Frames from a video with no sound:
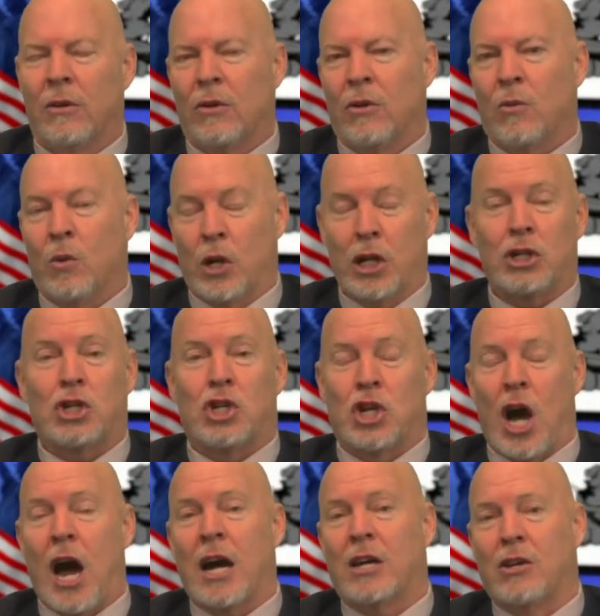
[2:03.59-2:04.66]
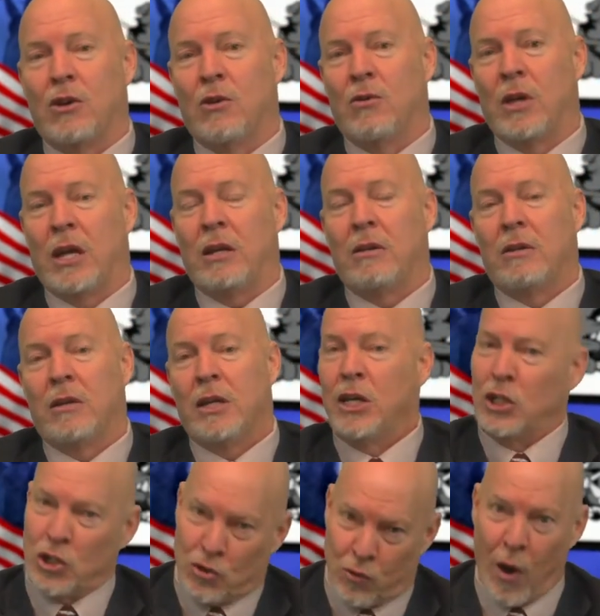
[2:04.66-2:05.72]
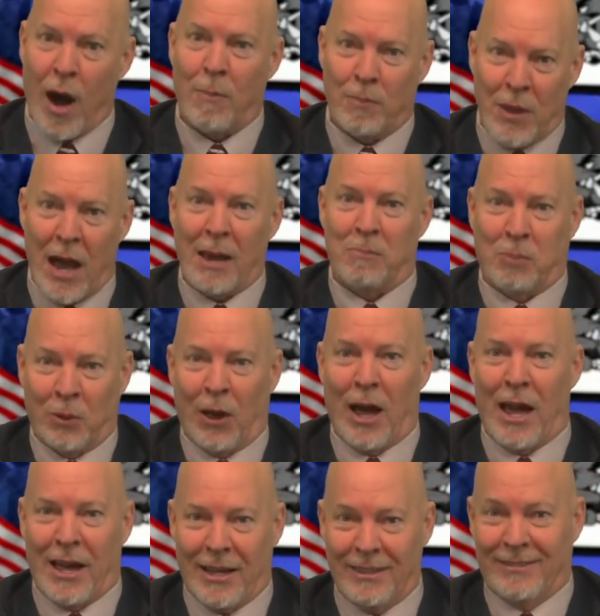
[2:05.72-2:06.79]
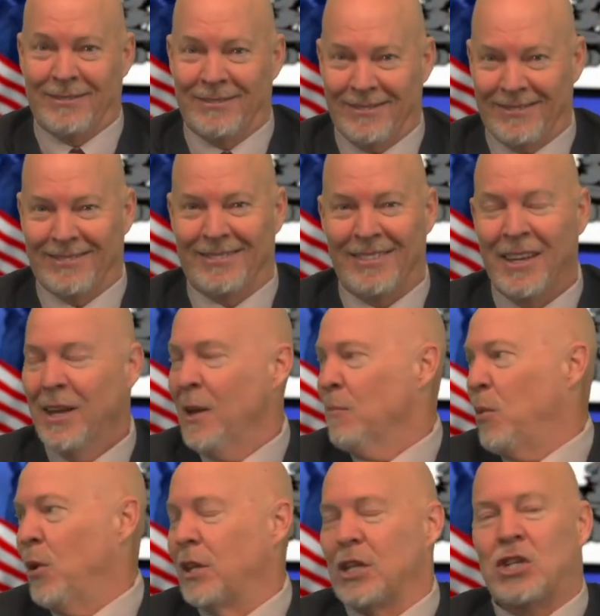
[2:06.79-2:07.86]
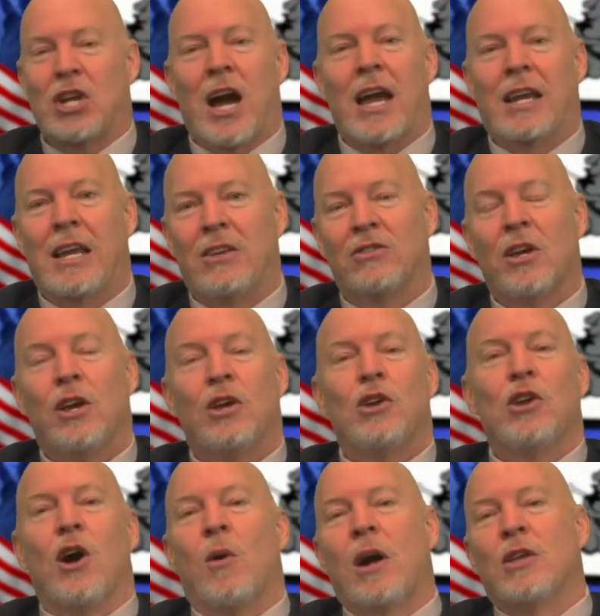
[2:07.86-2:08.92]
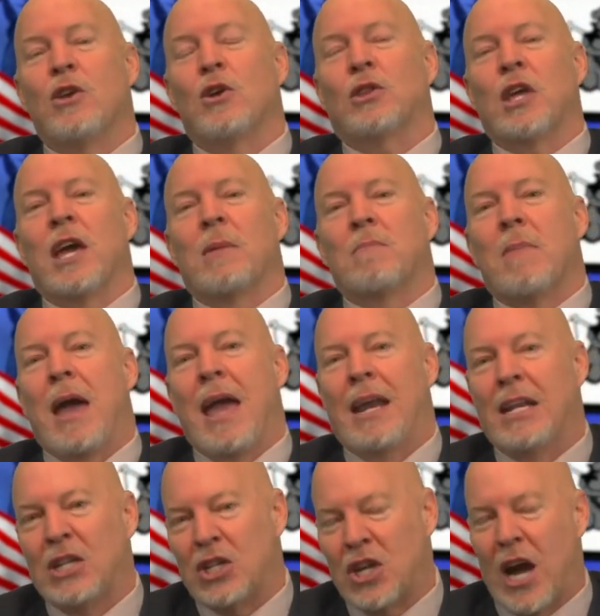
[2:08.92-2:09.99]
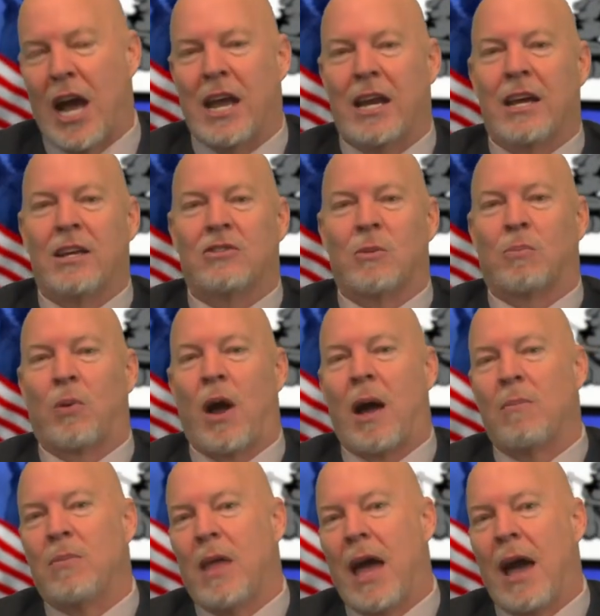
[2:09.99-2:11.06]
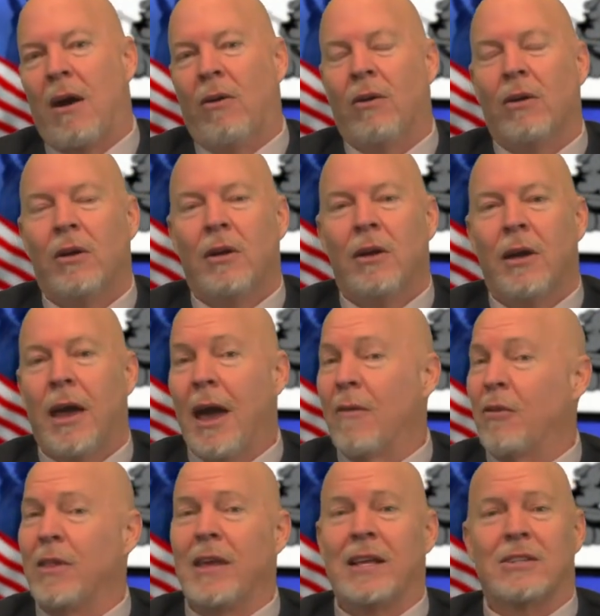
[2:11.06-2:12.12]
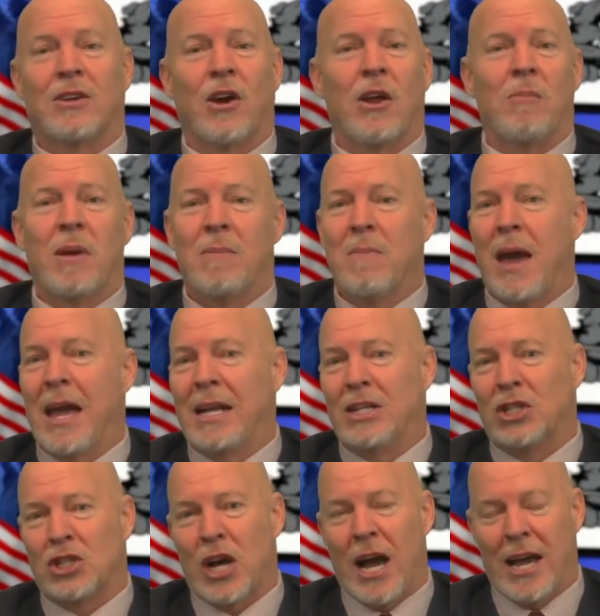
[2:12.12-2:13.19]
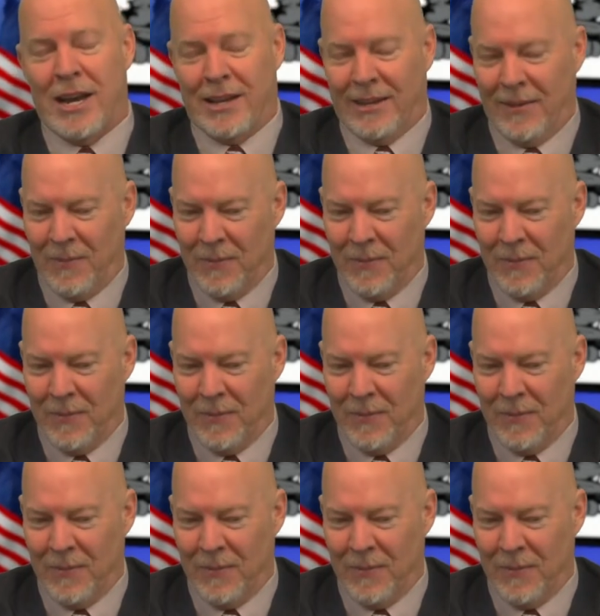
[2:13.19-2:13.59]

Would it shock you that he's dropped that plan? Boy, the Chinese. You know what? You think made in China is a problem now? Everything's going to be made in China.